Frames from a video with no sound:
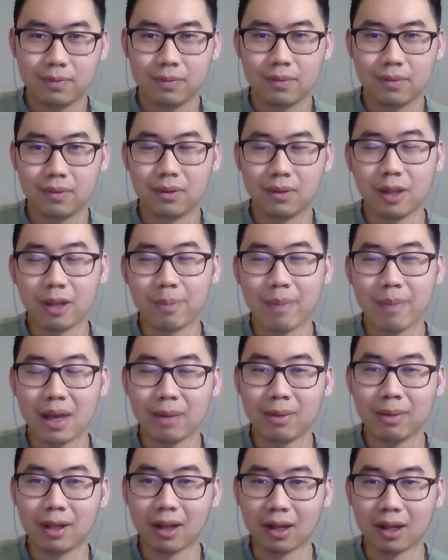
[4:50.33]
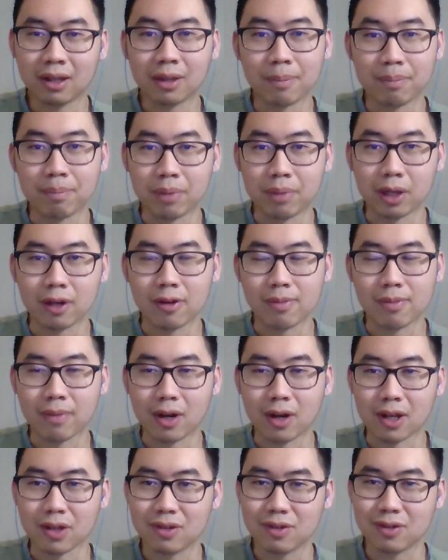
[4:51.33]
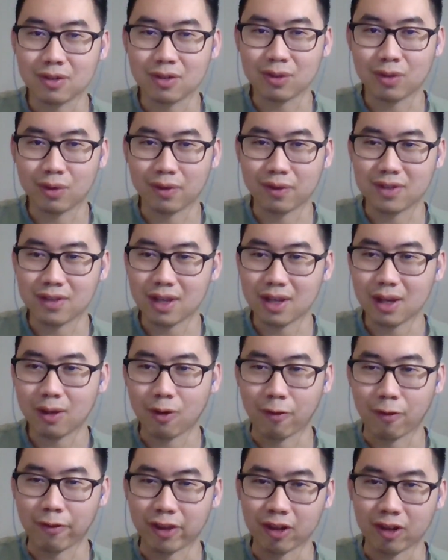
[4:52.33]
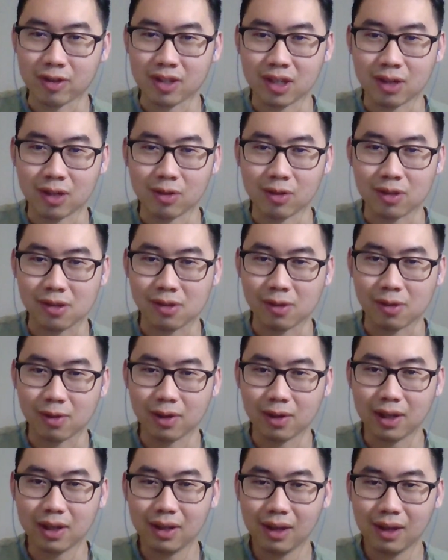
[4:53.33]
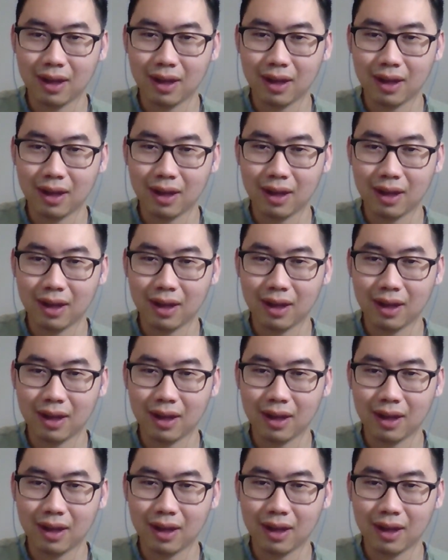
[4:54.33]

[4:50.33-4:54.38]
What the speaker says: Did maybe like a bigger monsters sort of take over their territory?